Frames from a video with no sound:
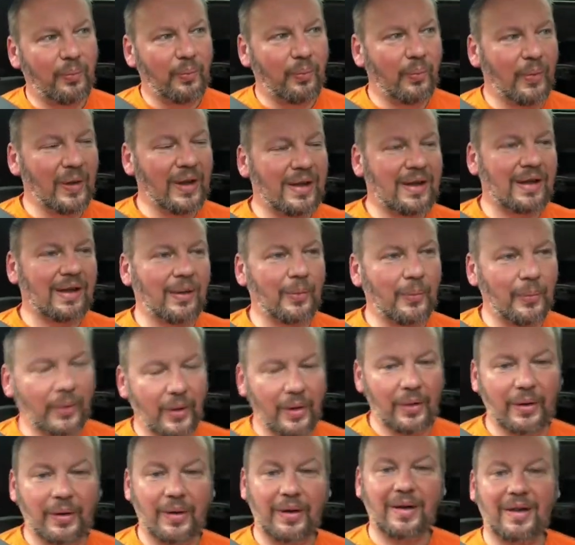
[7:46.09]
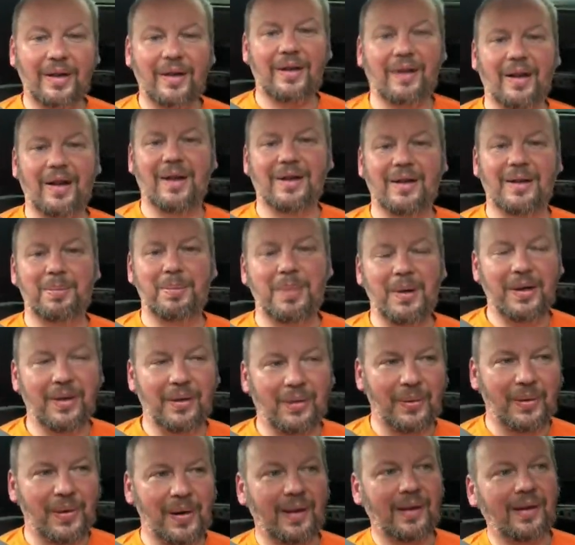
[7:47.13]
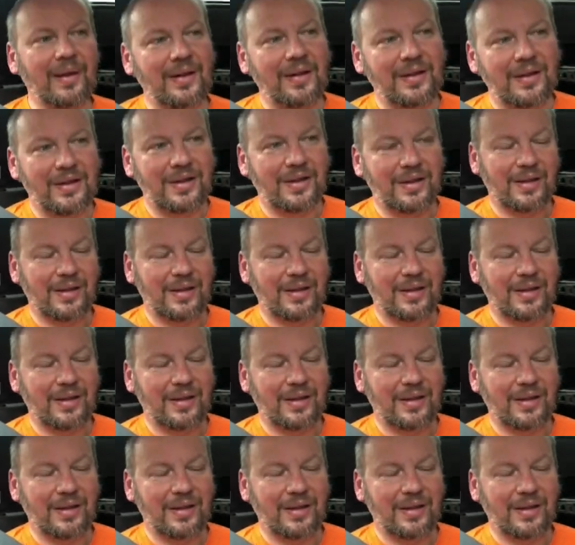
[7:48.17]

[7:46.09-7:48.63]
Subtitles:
week at work has been all right.